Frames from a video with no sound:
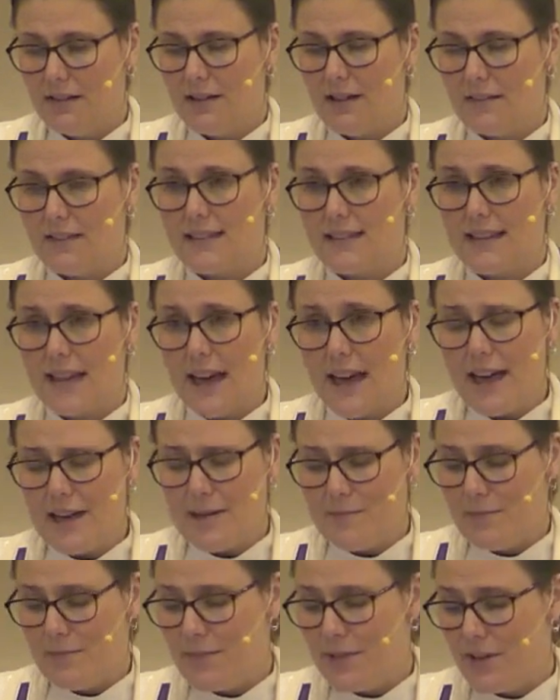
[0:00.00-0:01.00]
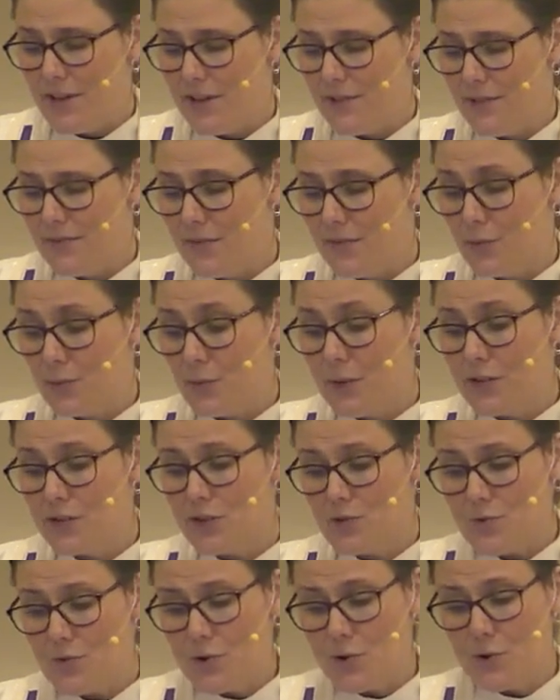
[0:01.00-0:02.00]
At the time of the
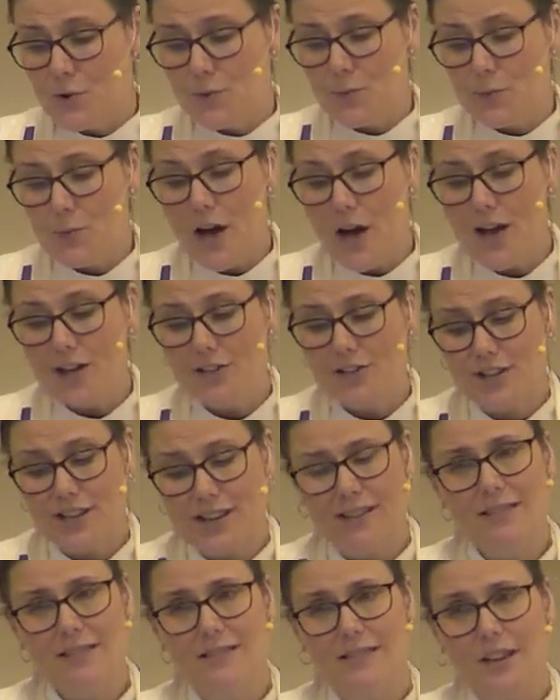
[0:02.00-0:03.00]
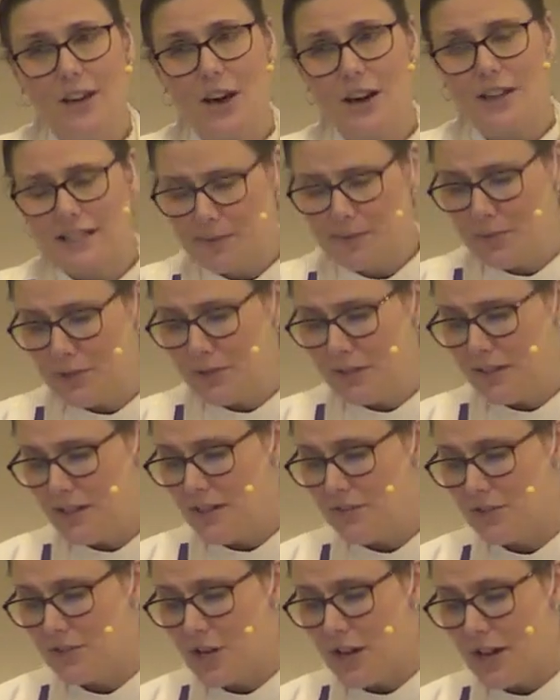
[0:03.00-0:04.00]
ritual washing, the Gospel
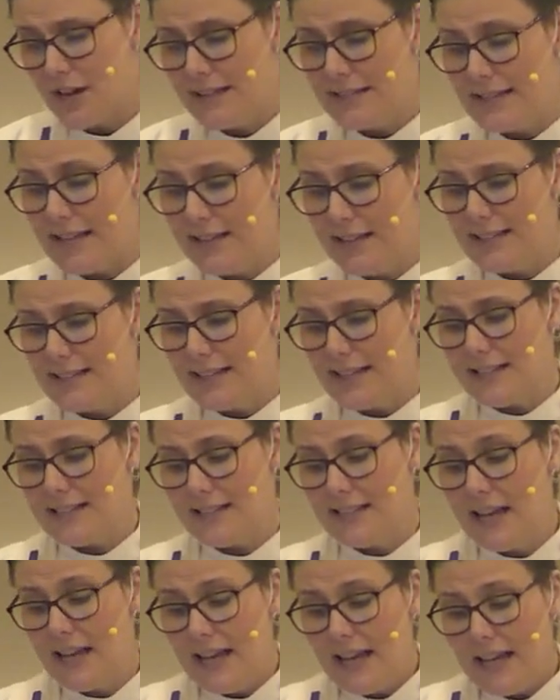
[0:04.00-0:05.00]
of John tells us,